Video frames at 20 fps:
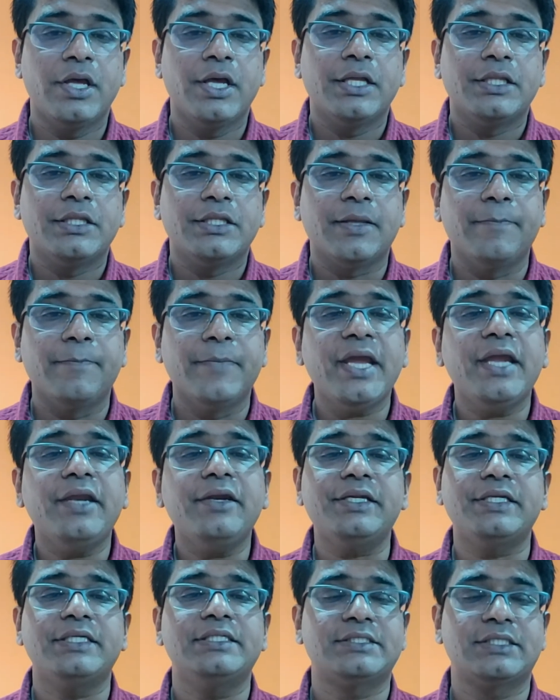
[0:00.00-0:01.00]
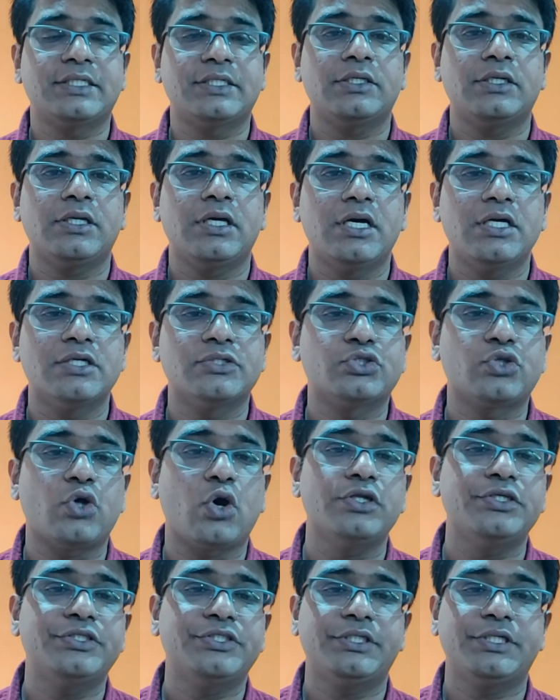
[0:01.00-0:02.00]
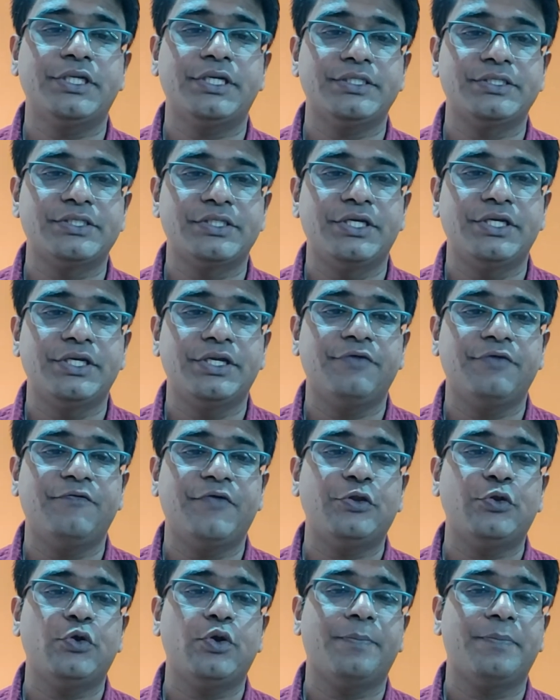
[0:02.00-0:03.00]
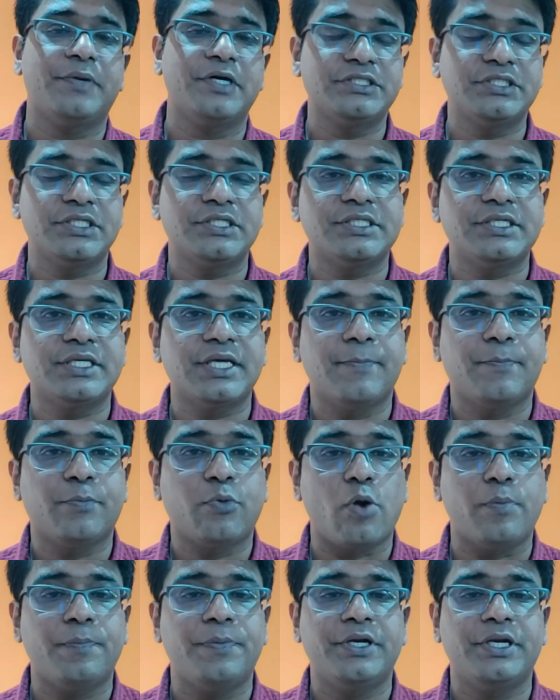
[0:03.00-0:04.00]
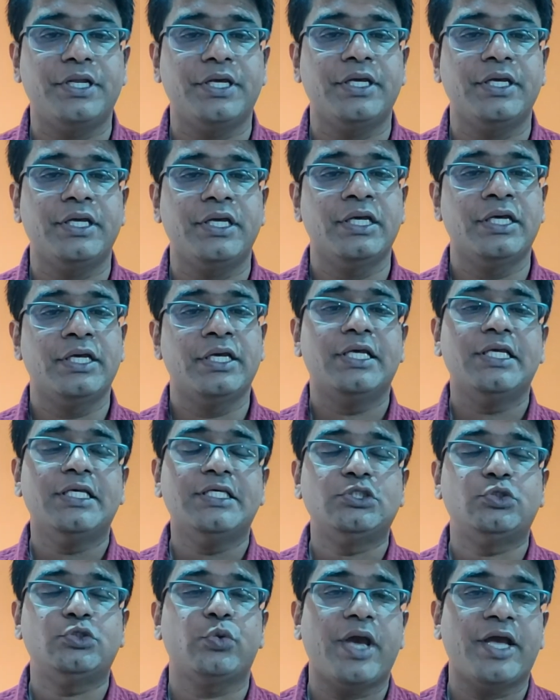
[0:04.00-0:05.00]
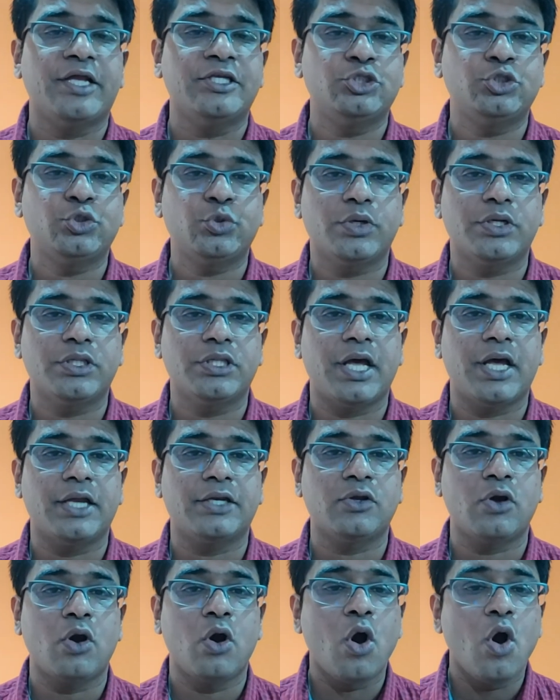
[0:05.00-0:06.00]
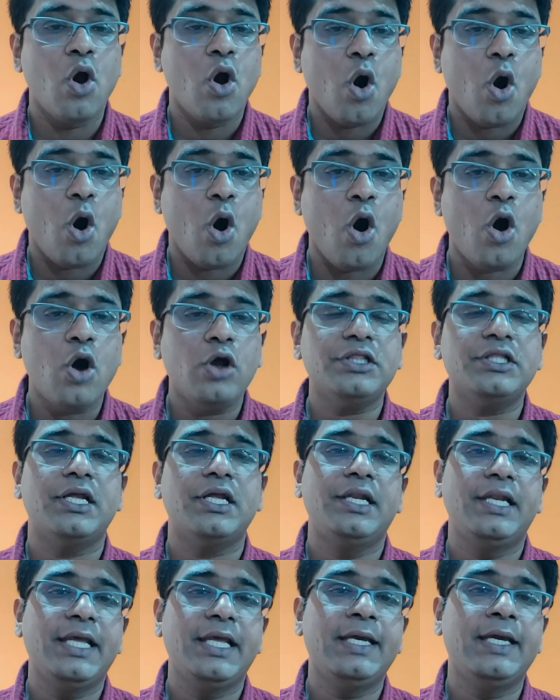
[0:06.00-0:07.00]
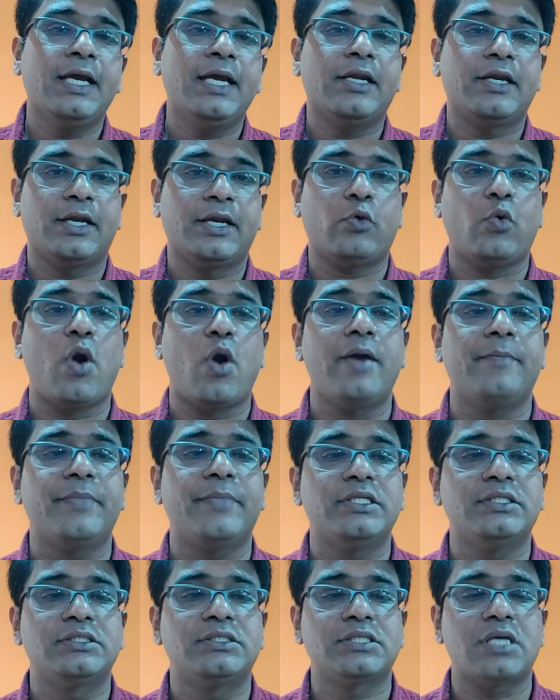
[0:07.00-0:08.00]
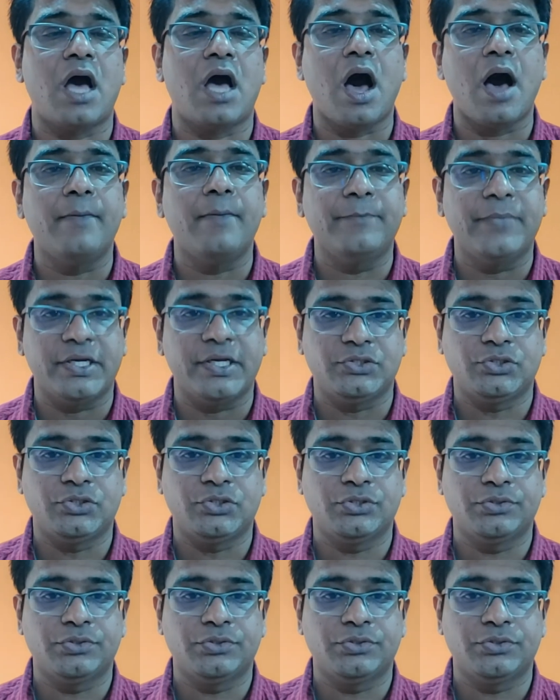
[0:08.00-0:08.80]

The main reason a solicitor is needed when you are purchasing a property is to ensure that all the legal requirements are met.